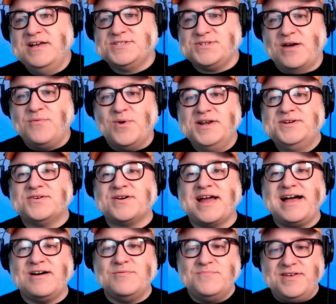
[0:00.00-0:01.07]
So I wonder
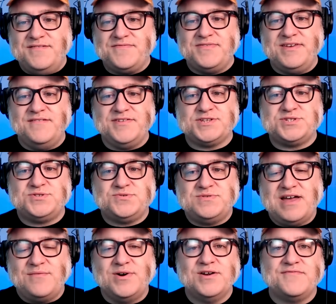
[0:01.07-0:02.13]
how, if, if it's,
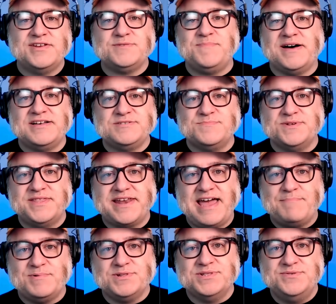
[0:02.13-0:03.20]
I wonder if it's possible that
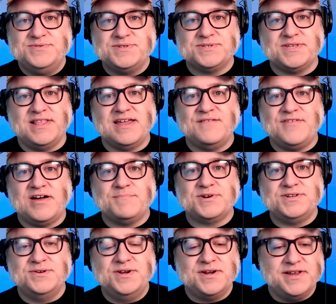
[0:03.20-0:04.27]
Apple loses a lot of
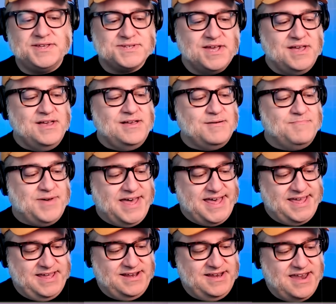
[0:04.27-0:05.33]
opportunities
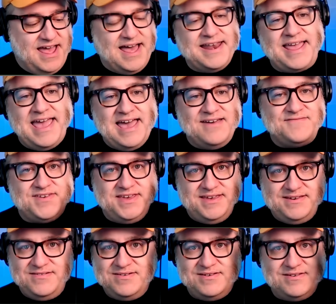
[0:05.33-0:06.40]
by not
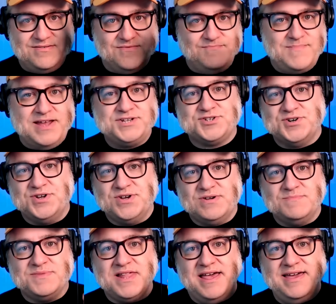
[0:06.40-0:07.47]
having uh,
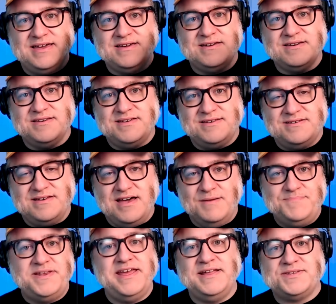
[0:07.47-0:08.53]
metronome-like uh,
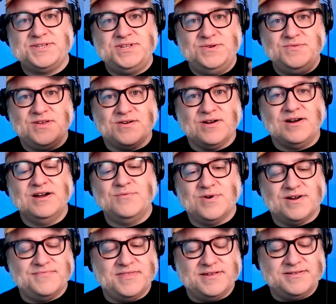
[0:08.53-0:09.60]
updates to their
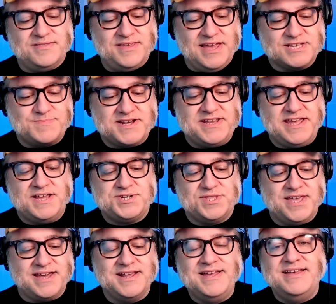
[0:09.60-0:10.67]
hardware. The, the expectation
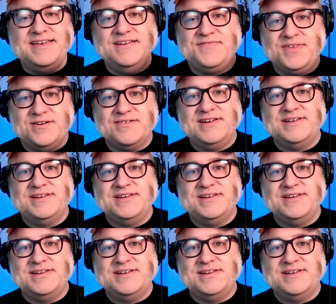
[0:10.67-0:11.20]
that if there